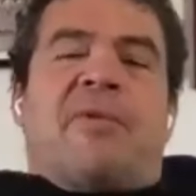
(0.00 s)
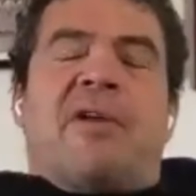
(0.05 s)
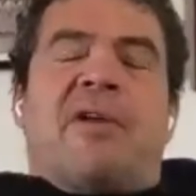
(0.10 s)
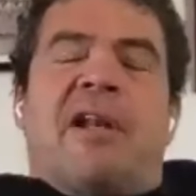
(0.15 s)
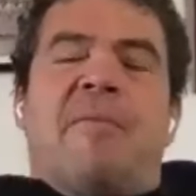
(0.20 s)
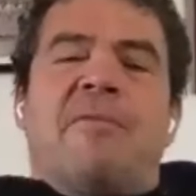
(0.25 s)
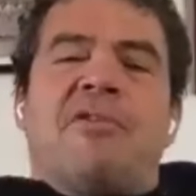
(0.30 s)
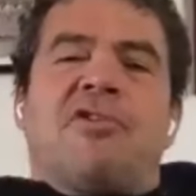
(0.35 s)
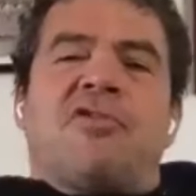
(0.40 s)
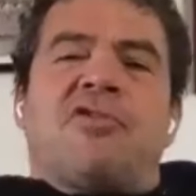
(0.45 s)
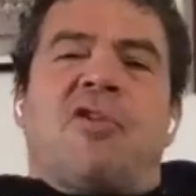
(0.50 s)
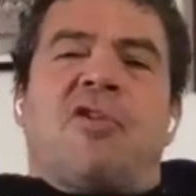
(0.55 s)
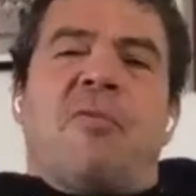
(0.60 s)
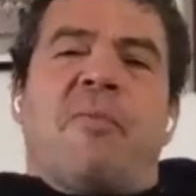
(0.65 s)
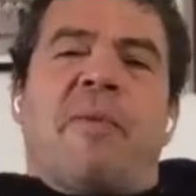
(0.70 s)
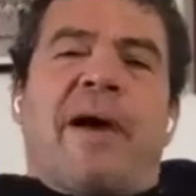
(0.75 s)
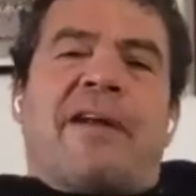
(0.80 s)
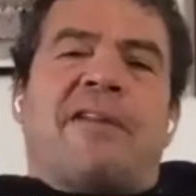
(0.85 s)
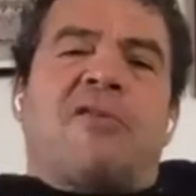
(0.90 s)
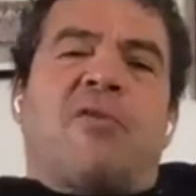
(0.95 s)
let me just go
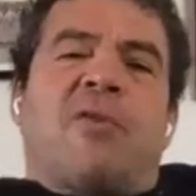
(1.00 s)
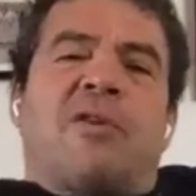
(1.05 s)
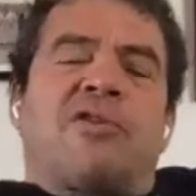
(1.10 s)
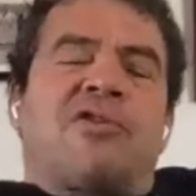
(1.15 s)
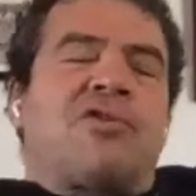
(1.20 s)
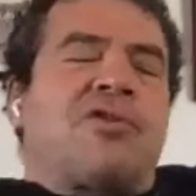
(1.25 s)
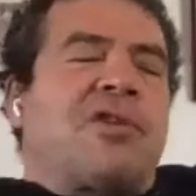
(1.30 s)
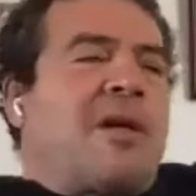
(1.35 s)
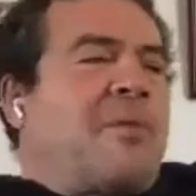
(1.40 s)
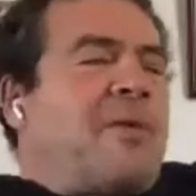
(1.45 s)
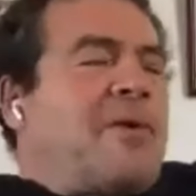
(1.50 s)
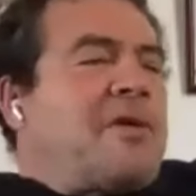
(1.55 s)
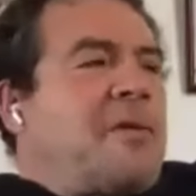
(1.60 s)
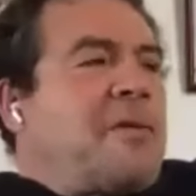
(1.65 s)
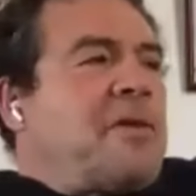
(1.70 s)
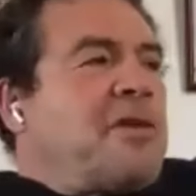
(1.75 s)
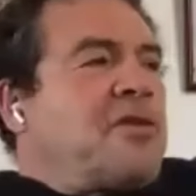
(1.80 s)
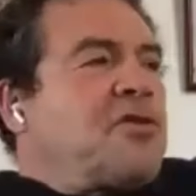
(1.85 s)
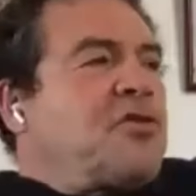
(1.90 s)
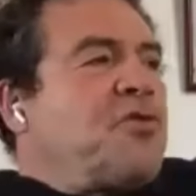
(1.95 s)
back to what you said about the,
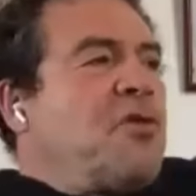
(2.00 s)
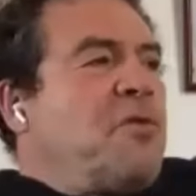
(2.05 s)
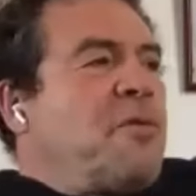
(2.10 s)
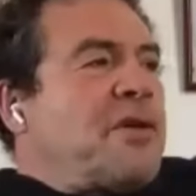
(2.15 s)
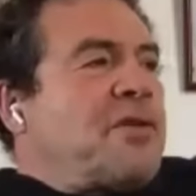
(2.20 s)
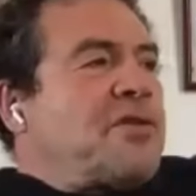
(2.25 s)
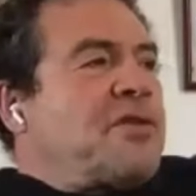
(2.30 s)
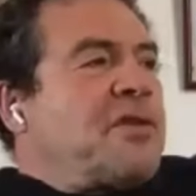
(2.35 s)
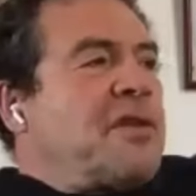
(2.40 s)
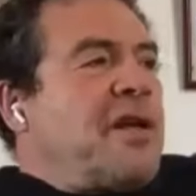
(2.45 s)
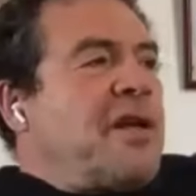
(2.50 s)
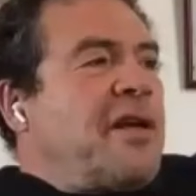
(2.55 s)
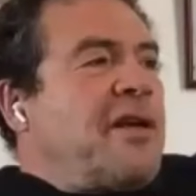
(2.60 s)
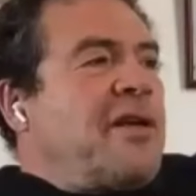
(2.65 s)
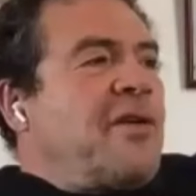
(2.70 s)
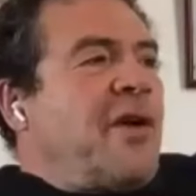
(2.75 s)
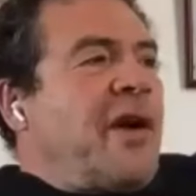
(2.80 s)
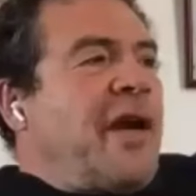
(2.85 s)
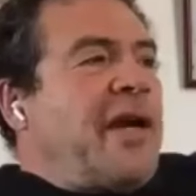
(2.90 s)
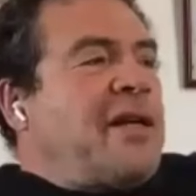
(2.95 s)
the swimmers
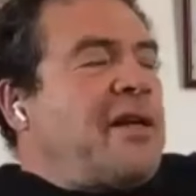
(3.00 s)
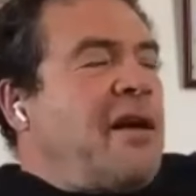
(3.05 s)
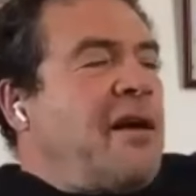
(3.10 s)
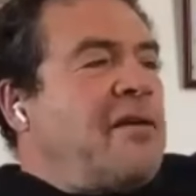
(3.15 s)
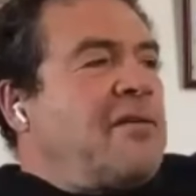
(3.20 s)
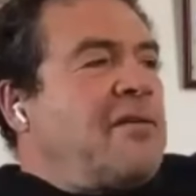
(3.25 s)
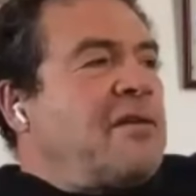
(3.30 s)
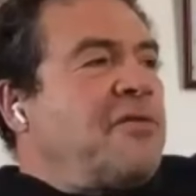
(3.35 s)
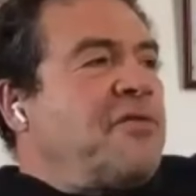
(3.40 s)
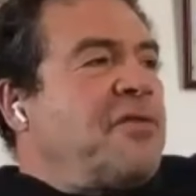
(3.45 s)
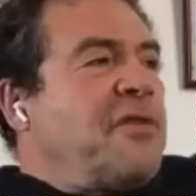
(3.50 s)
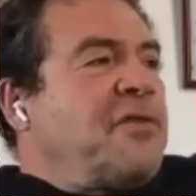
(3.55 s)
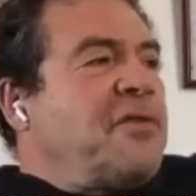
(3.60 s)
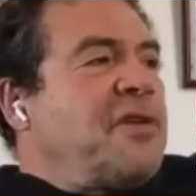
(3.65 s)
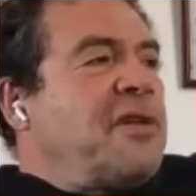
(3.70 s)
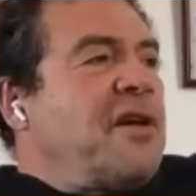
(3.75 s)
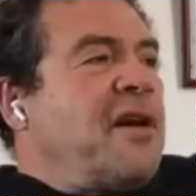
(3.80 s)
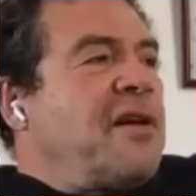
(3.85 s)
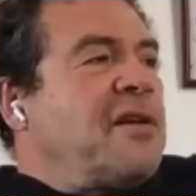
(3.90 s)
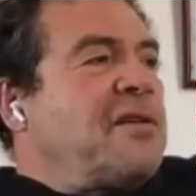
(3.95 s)
you know 800
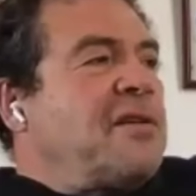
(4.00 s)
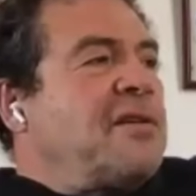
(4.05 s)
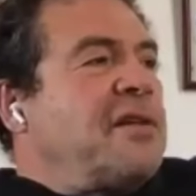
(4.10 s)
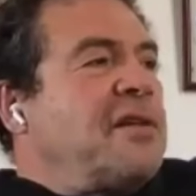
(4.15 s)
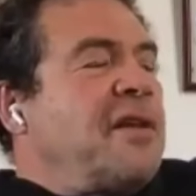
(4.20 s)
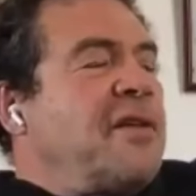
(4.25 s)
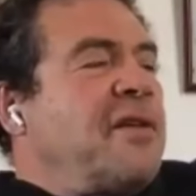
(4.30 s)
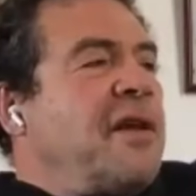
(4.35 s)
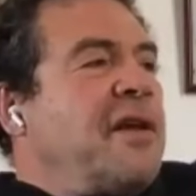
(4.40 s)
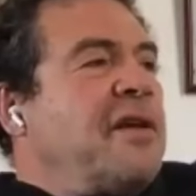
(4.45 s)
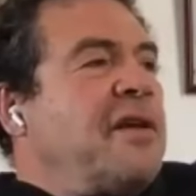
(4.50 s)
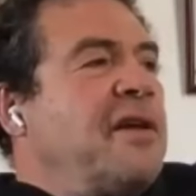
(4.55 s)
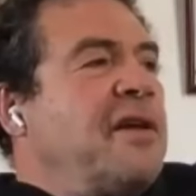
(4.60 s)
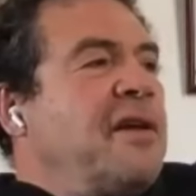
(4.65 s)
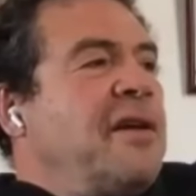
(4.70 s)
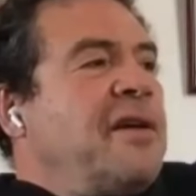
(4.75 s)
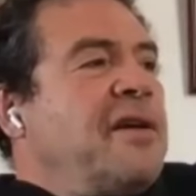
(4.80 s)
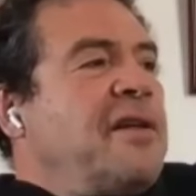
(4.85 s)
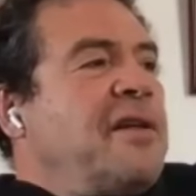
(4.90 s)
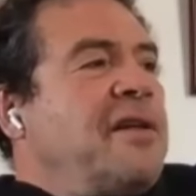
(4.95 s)
1500 and then
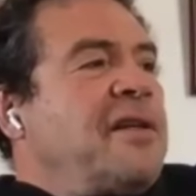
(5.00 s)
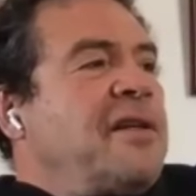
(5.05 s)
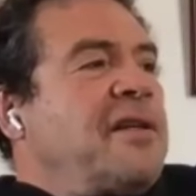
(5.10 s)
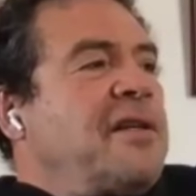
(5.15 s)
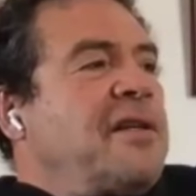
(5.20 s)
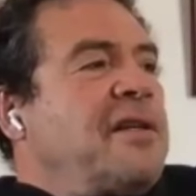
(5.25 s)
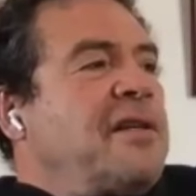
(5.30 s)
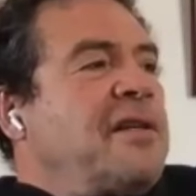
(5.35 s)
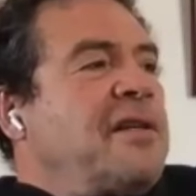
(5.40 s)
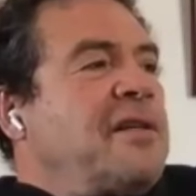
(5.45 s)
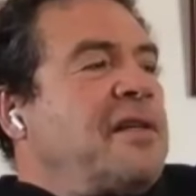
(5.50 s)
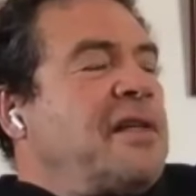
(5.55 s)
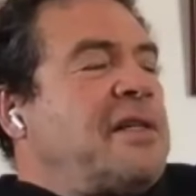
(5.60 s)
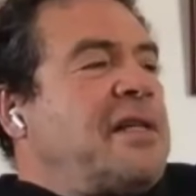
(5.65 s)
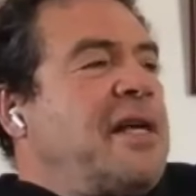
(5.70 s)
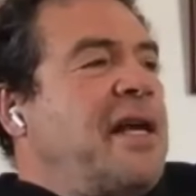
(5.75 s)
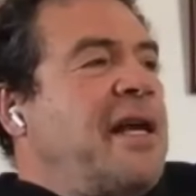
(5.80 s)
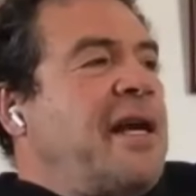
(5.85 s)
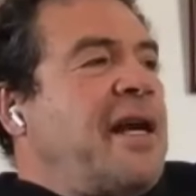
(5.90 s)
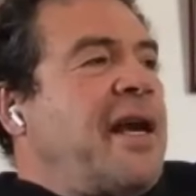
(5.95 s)
the the, the
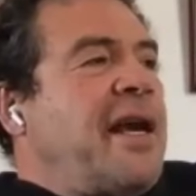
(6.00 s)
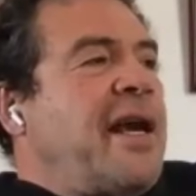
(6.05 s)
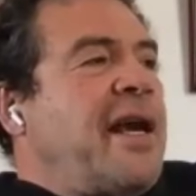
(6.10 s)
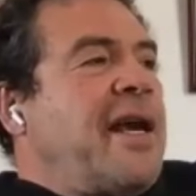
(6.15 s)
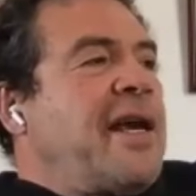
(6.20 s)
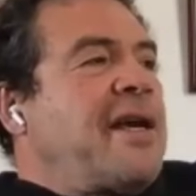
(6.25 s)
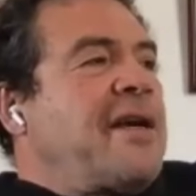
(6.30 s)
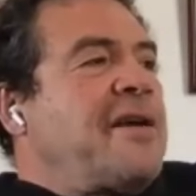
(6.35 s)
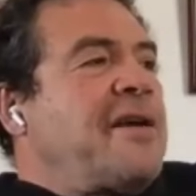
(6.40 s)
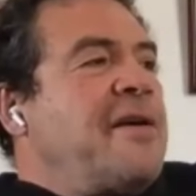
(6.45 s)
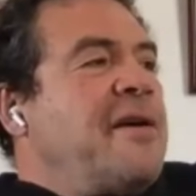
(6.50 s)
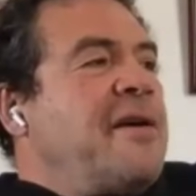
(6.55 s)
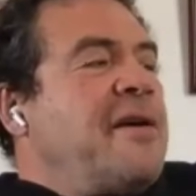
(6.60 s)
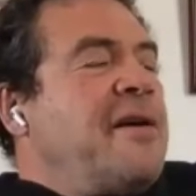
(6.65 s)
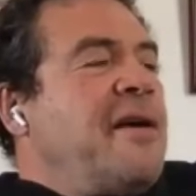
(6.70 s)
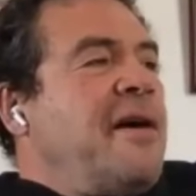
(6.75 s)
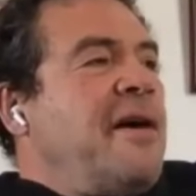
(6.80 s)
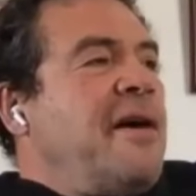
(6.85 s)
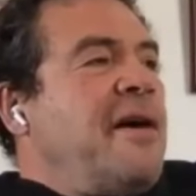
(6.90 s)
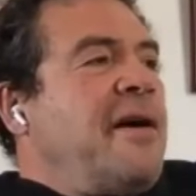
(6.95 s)
10k
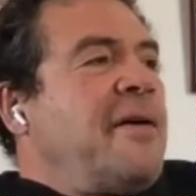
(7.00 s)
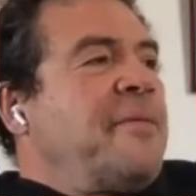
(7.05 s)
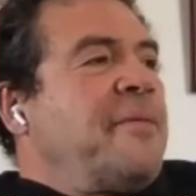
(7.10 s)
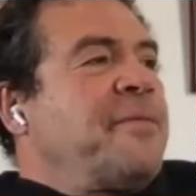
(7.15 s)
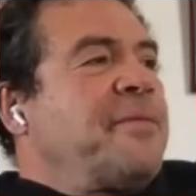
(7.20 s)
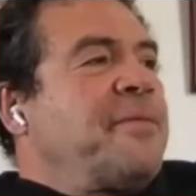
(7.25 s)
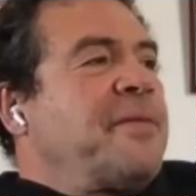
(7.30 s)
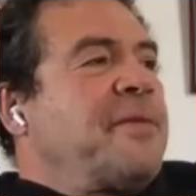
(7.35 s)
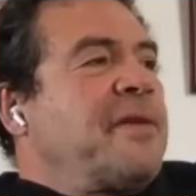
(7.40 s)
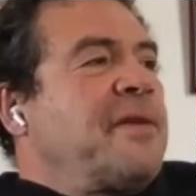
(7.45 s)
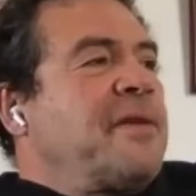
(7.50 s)
um,